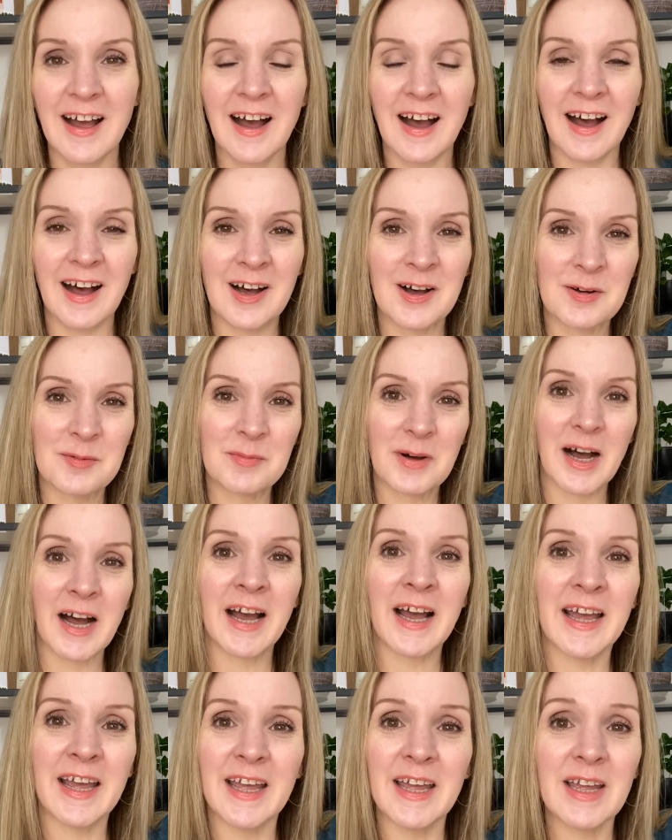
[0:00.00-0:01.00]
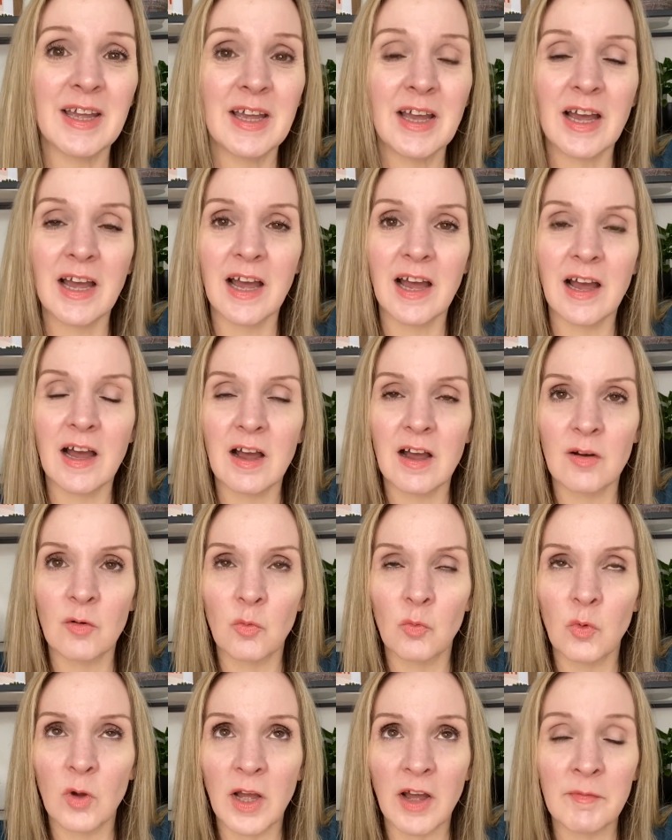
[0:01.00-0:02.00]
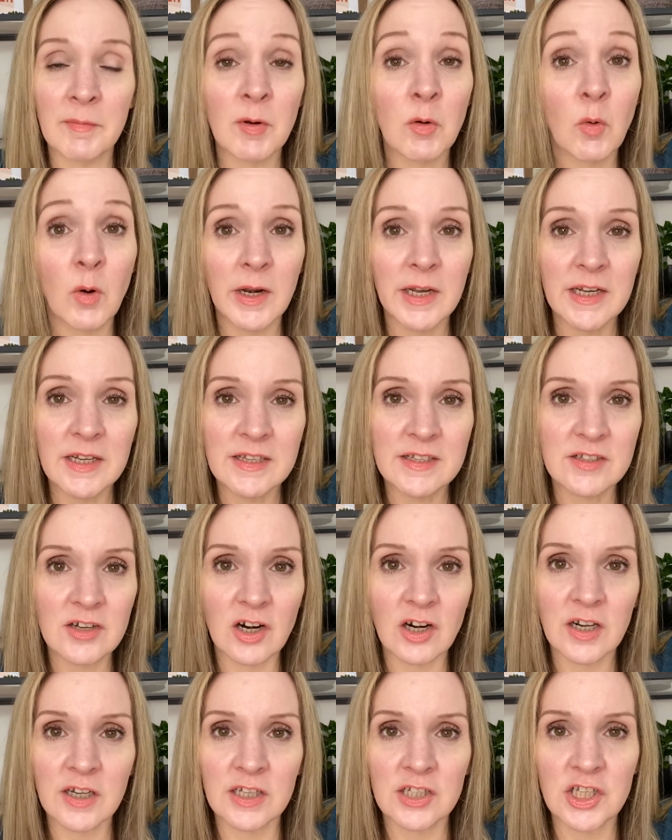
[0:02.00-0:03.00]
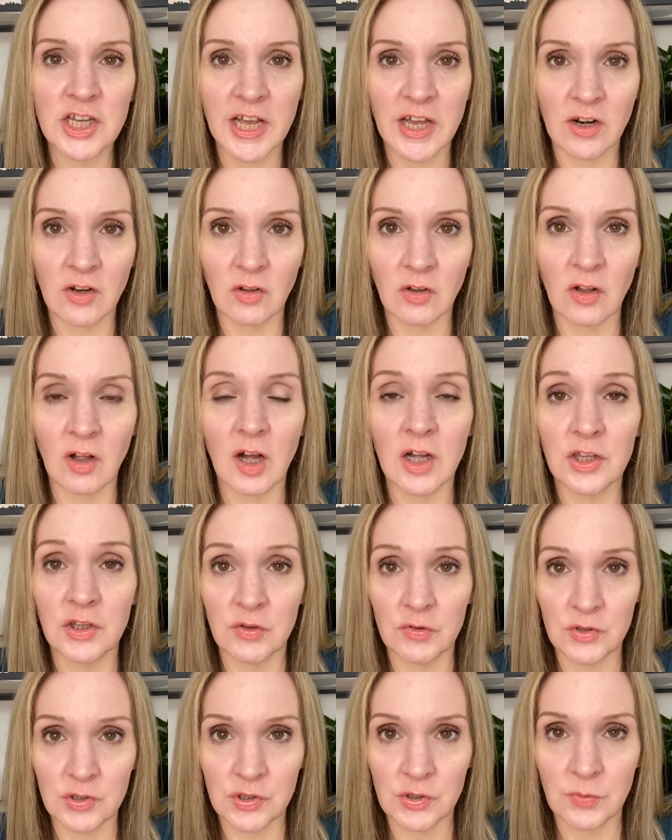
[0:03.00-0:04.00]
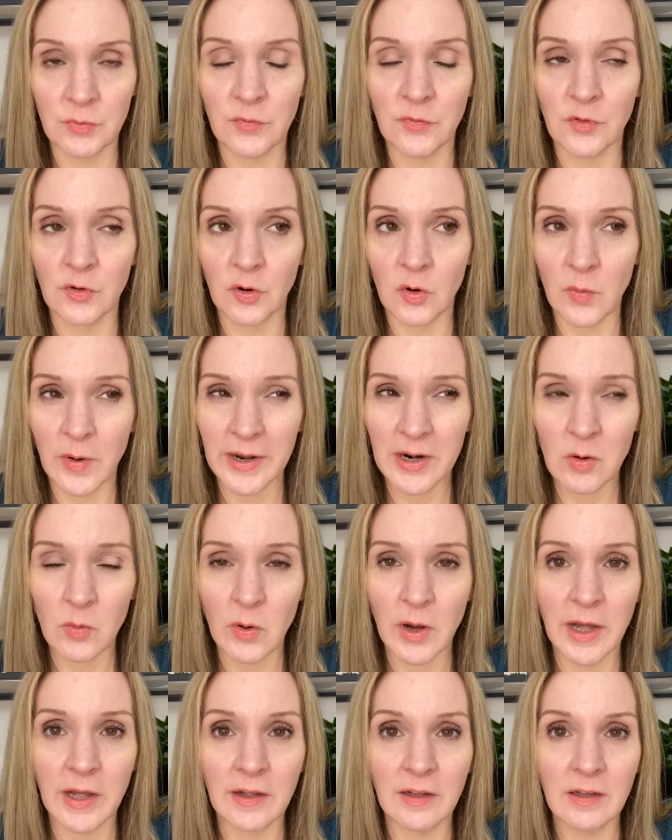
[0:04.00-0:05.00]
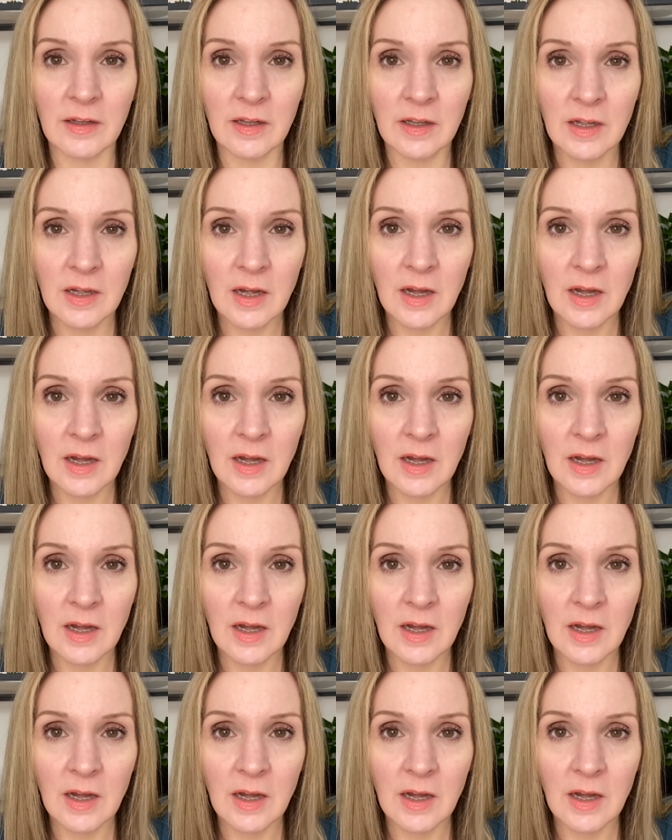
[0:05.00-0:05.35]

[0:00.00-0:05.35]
I have been wanting to start a channel on YouTube for quite a while.